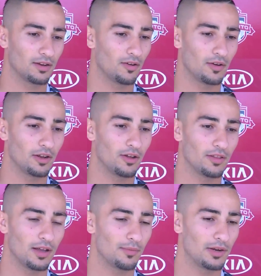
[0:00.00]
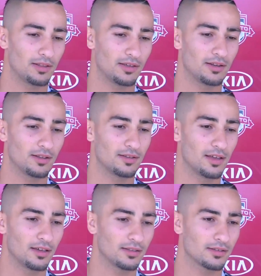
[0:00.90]
and all that, but at the end of the
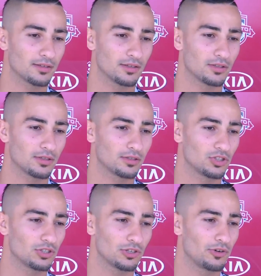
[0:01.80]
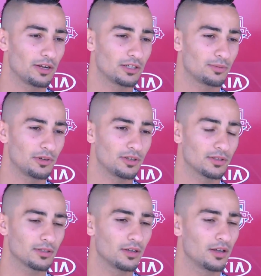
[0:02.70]
day, it's just a great
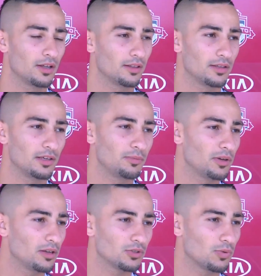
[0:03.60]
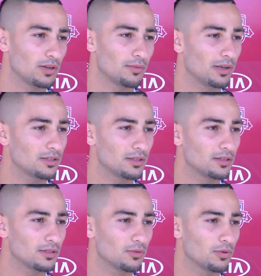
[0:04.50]
experience. The EPL is one of the best
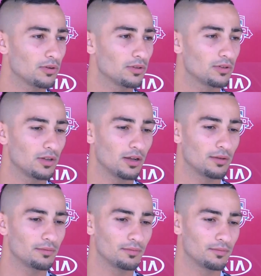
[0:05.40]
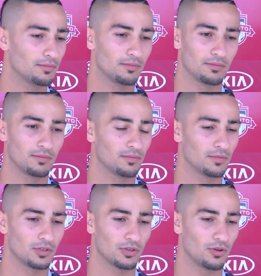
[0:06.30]
leagues in the world.
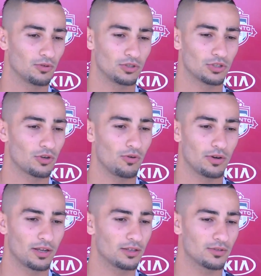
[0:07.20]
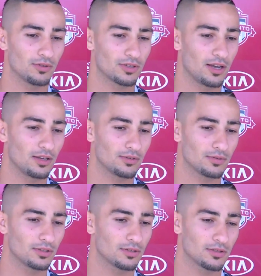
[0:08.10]
So just going against those guys
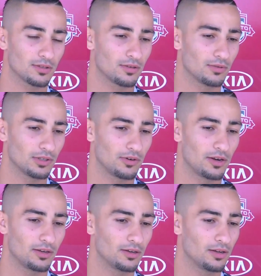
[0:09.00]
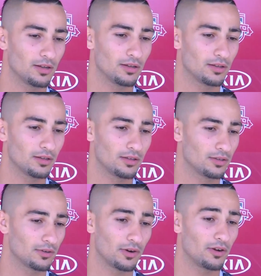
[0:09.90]
was a great
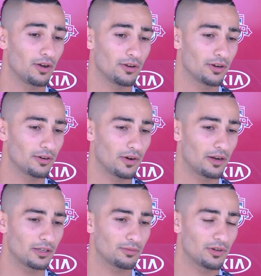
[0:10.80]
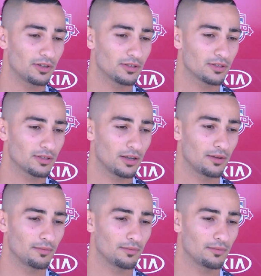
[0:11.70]
honor, a great experience.